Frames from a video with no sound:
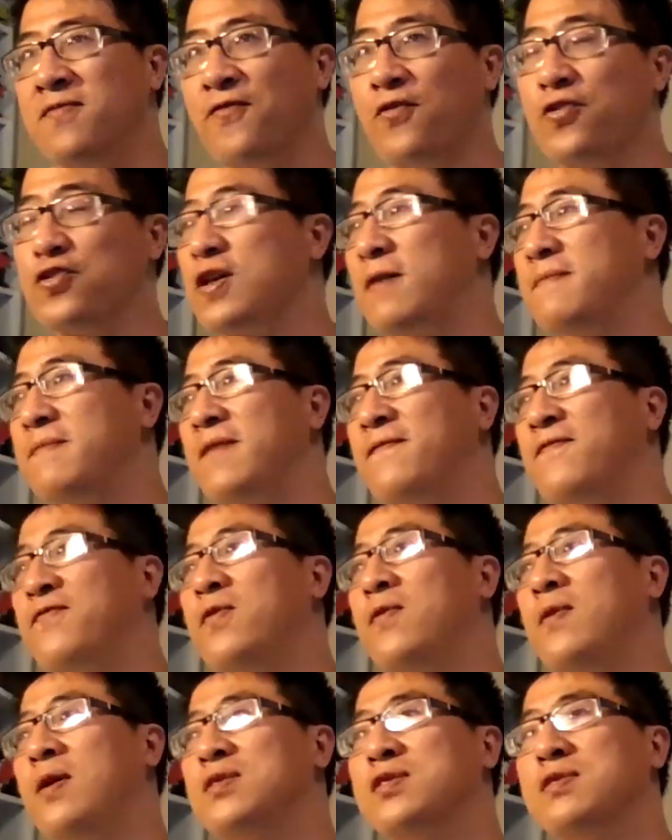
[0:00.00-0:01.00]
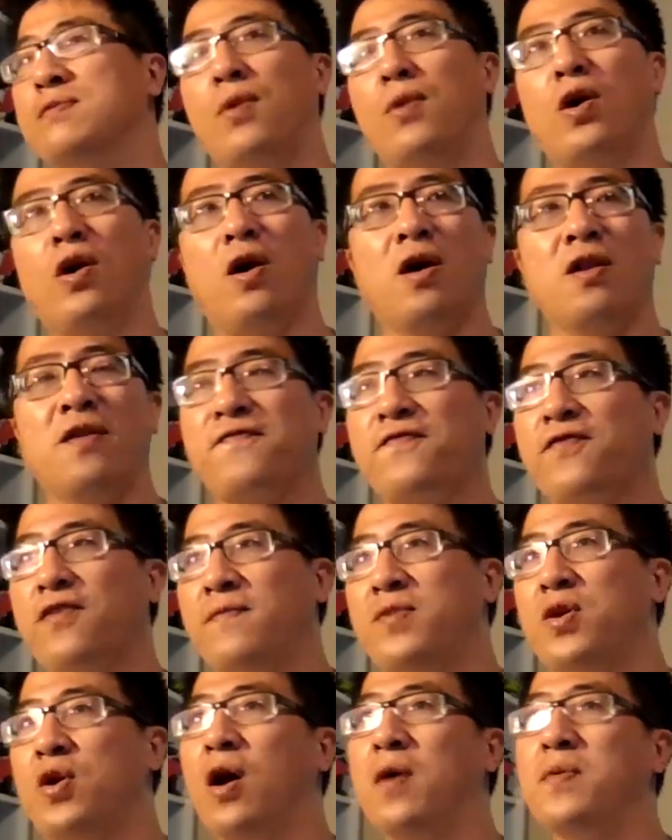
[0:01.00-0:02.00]
For example, if you are a small audit
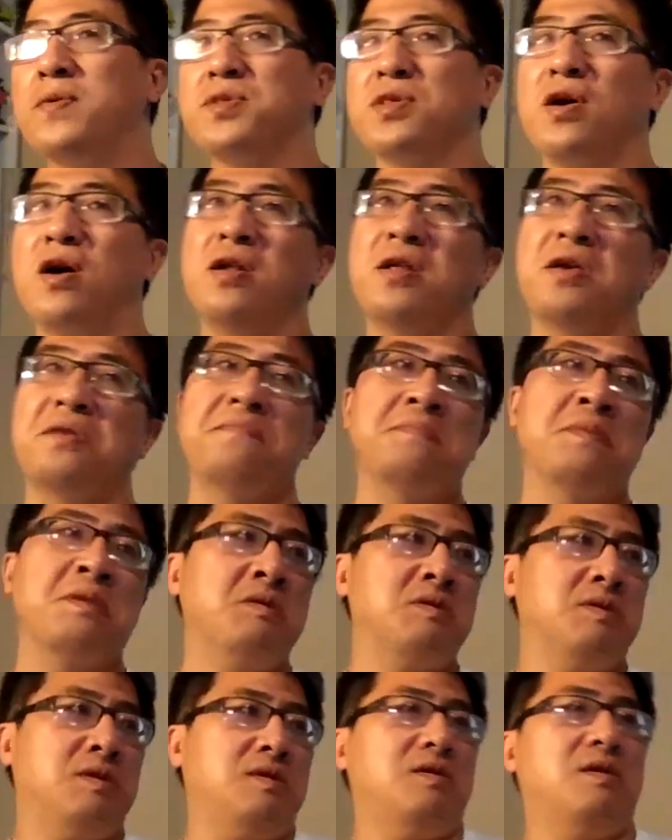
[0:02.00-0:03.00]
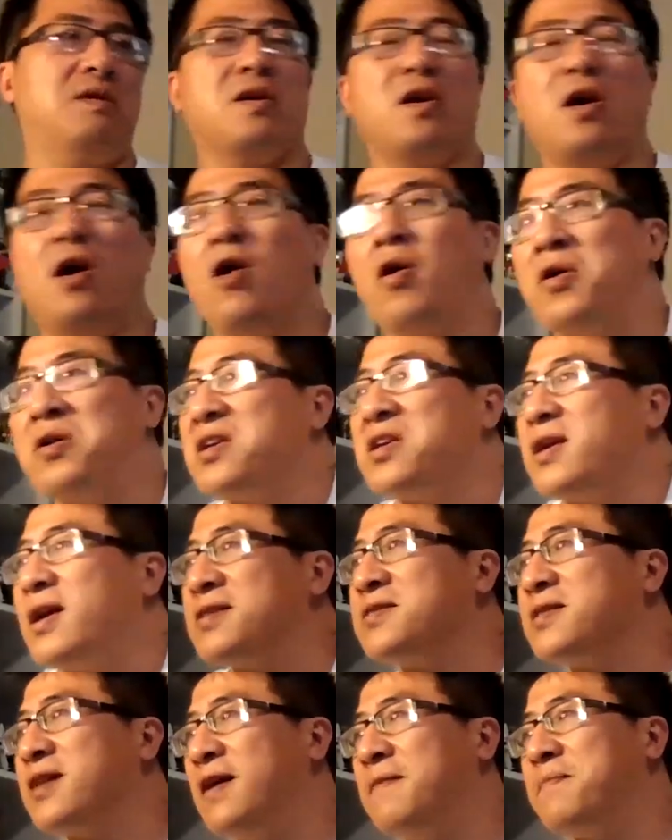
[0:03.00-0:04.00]
firm, you always audit oil and
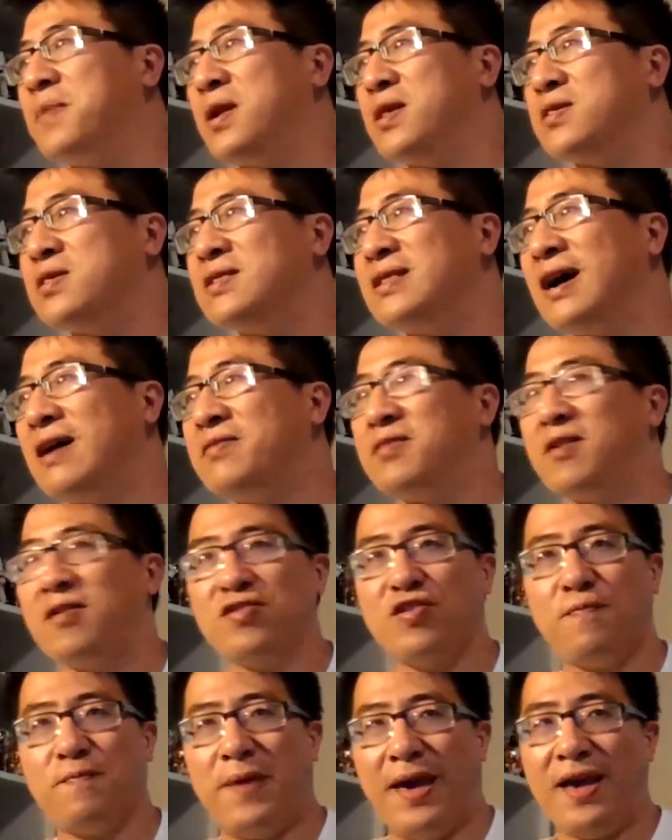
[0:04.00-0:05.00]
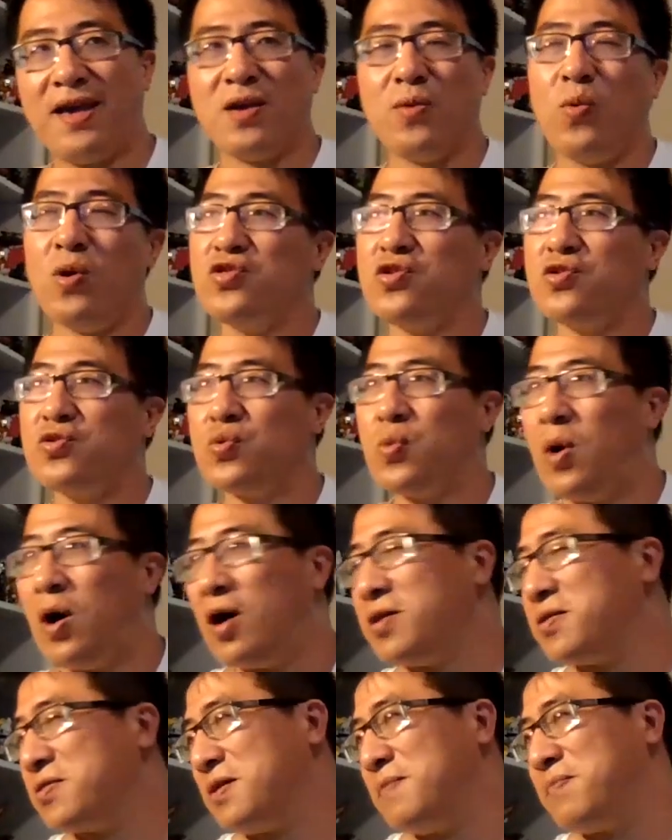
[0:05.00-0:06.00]
gas companies. Now there's a bank wants you to
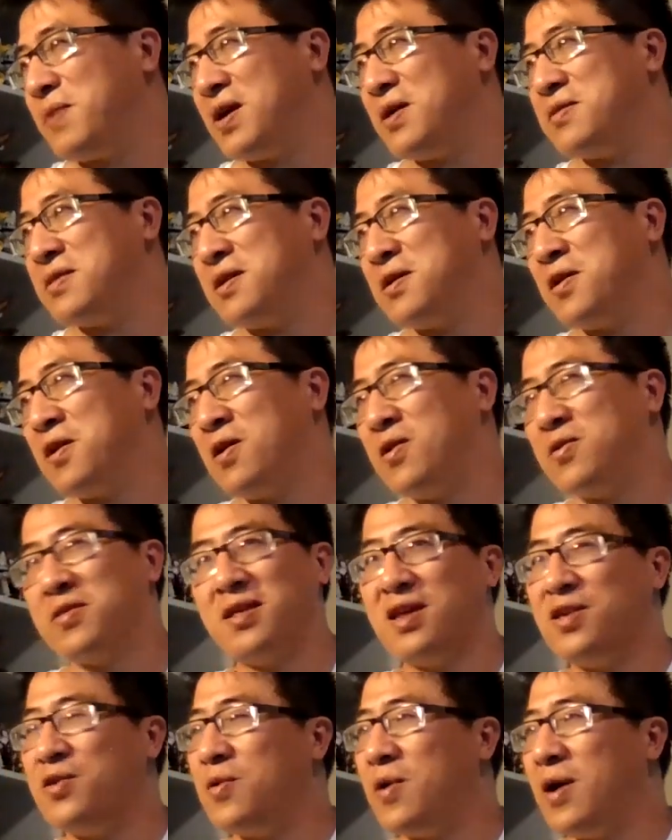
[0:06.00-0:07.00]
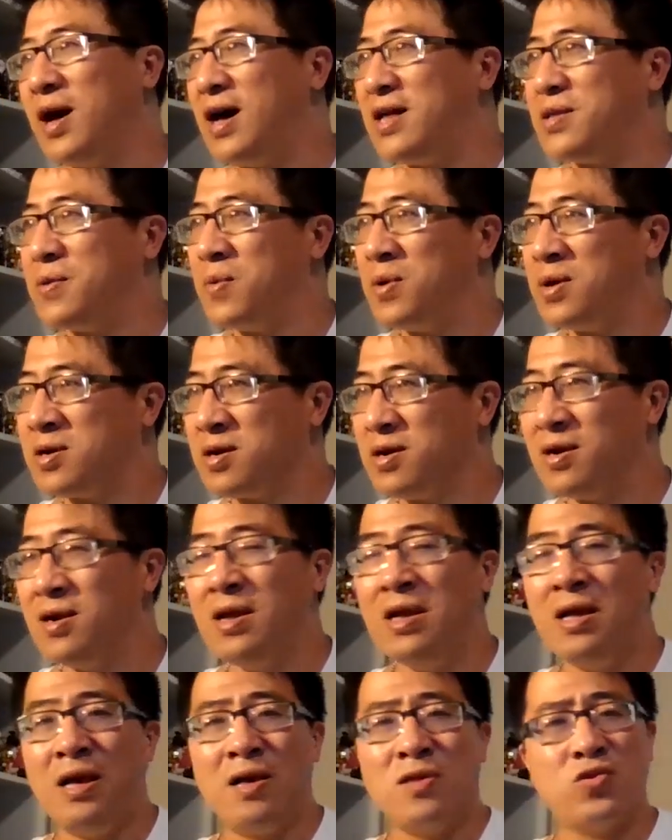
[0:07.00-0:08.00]
audit them because they heard that you're a hard worker.
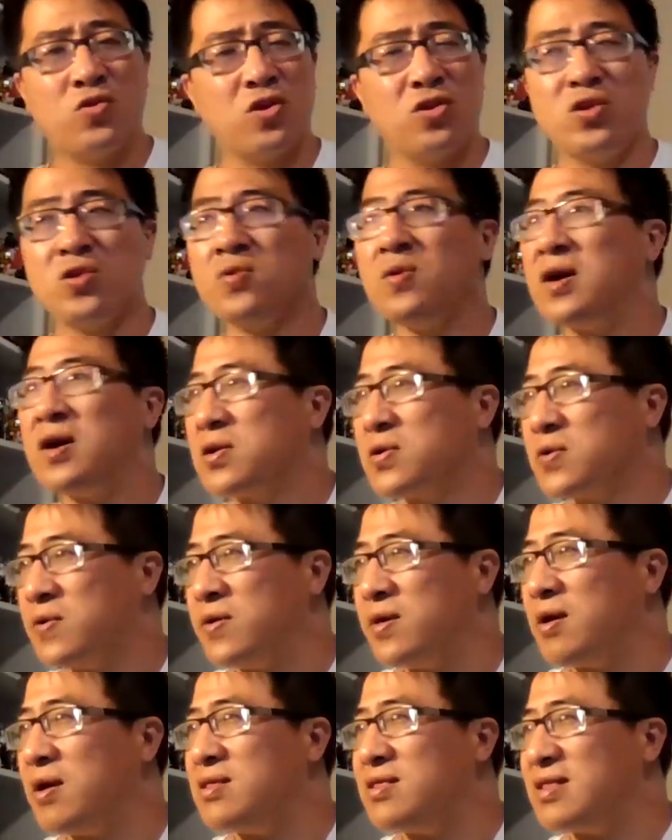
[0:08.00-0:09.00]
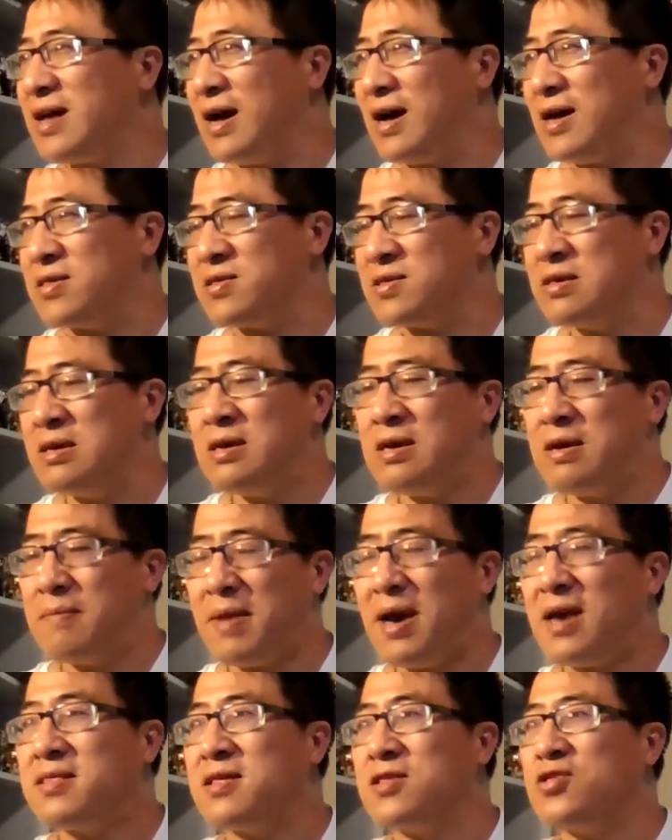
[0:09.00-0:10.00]
Should you agree or not?
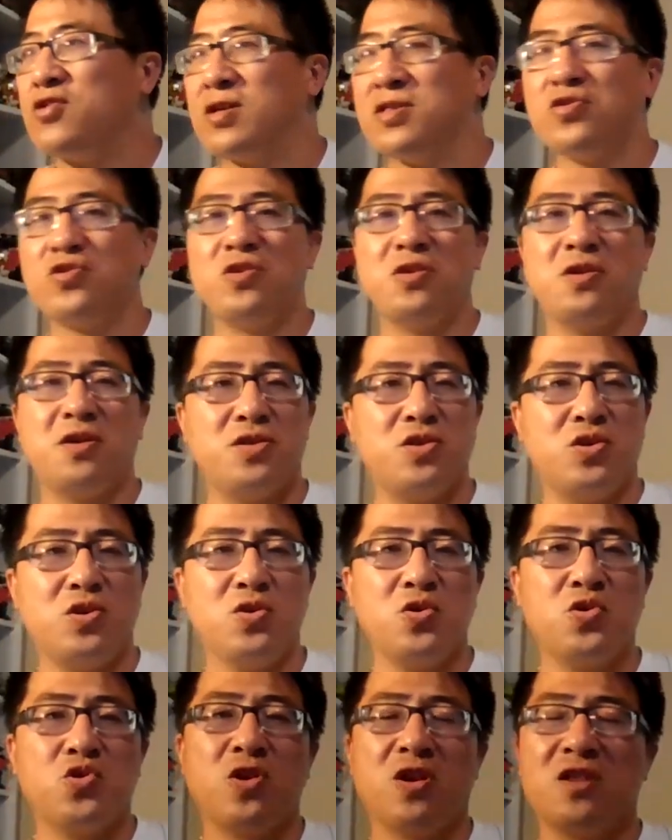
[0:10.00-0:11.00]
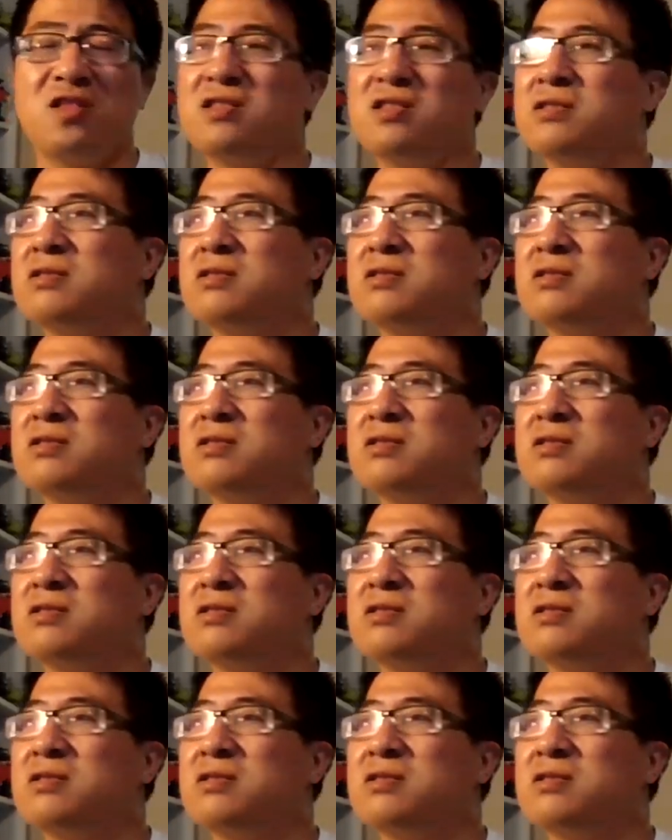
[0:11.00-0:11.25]
My suggestion is you should